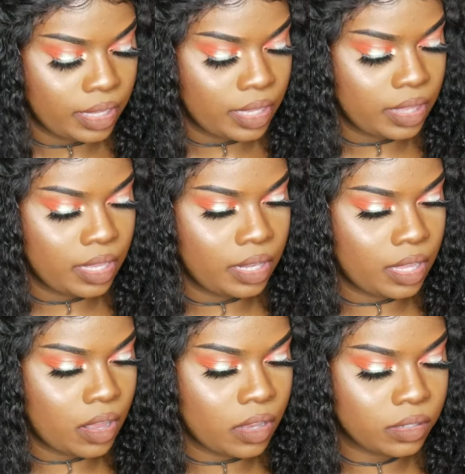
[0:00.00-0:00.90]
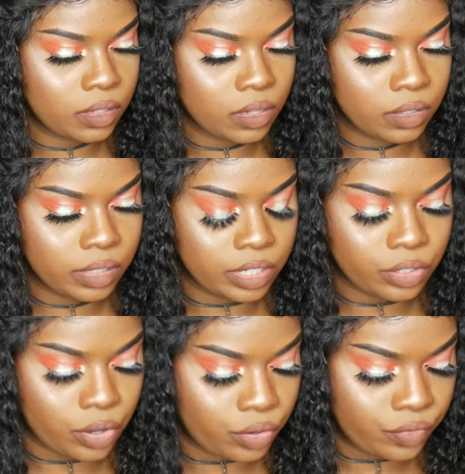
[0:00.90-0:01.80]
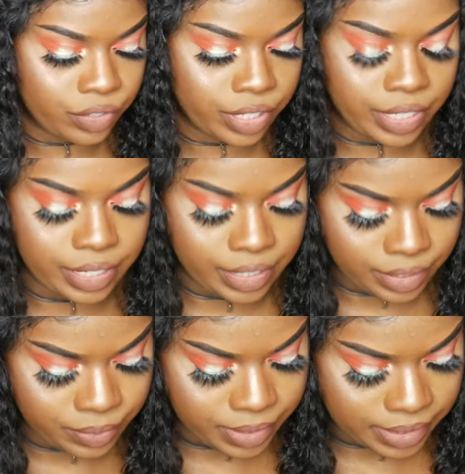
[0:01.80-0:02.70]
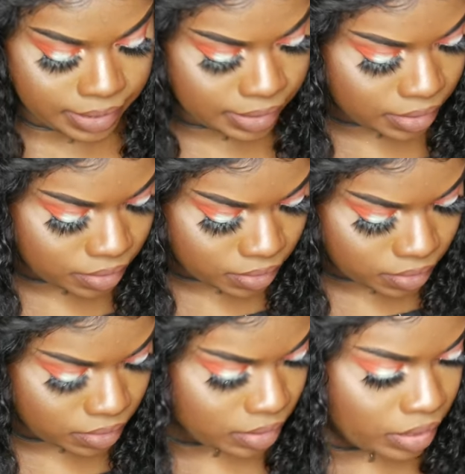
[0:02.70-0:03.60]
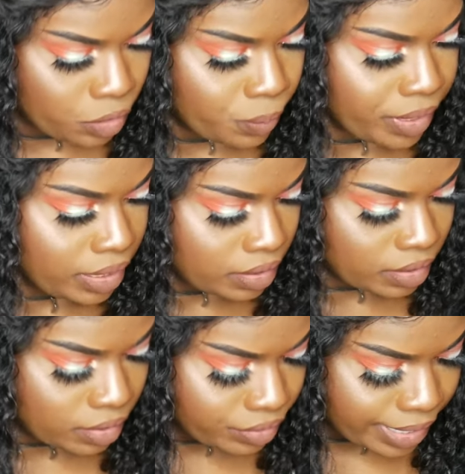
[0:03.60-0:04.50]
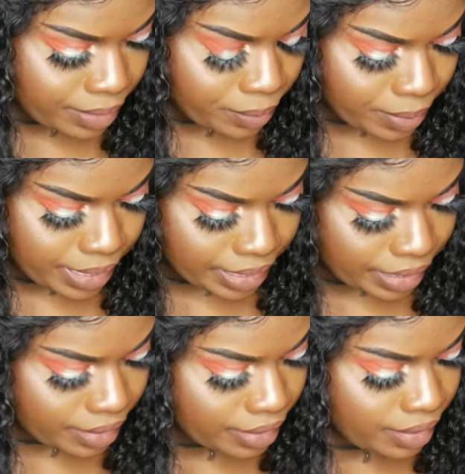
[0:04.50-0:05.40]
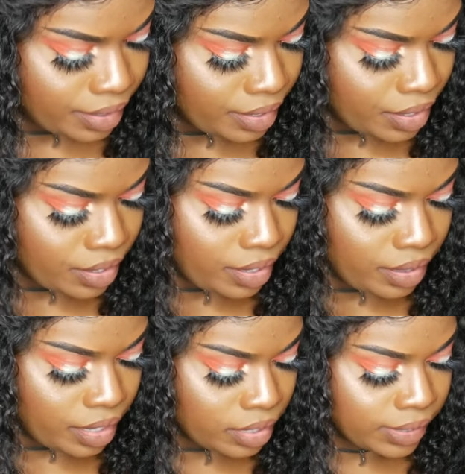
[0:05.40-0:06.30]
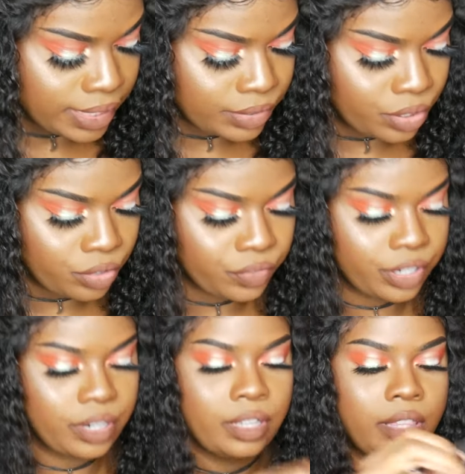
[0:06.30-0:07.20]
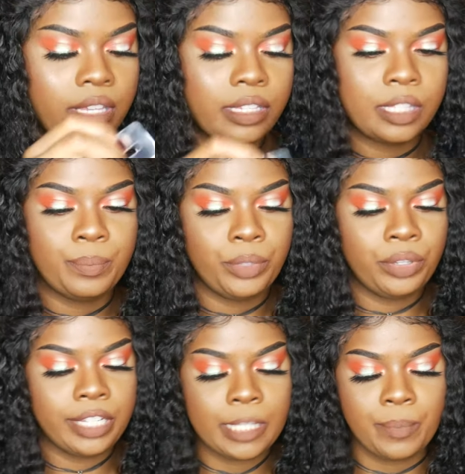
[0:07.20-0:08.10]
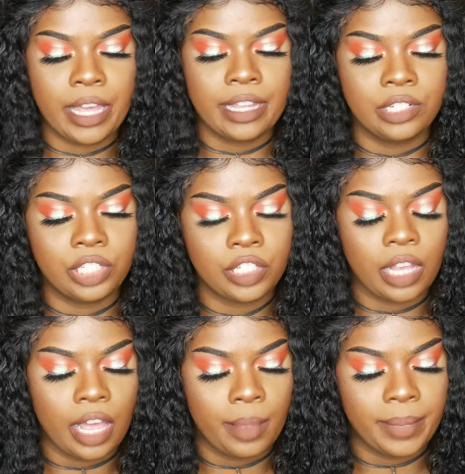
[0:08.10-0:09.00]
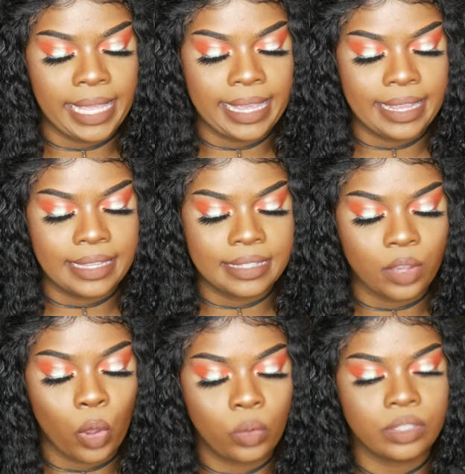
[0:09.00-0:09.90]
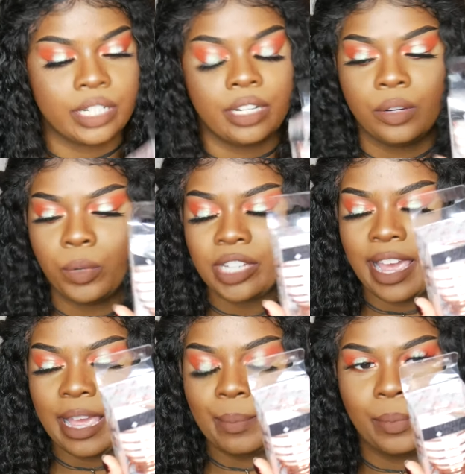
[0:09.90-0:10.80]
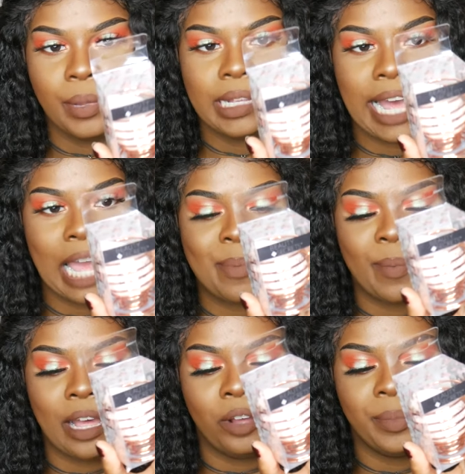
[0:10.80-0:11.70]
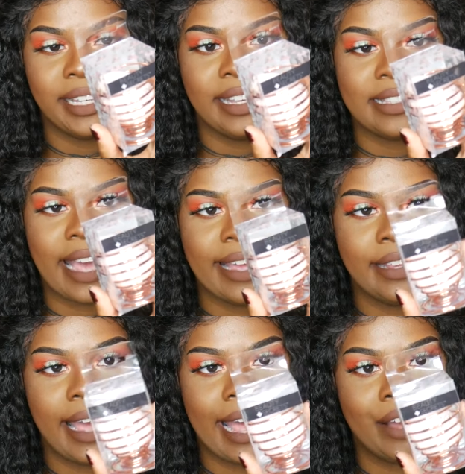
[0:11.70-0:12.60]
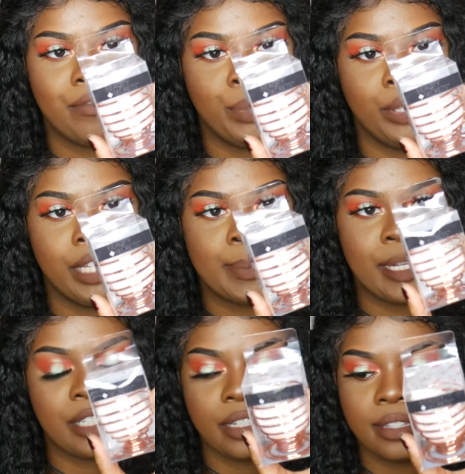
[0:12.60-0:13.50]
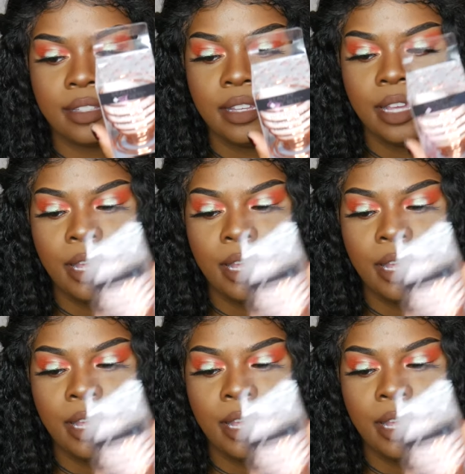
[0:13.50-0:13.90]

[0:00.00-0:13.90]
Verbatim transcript: And then they also sent over, what is this? Gotta open it the right way. They also sent over this beauty sponge um, and holder, which I am hype about because I have beauty sponges,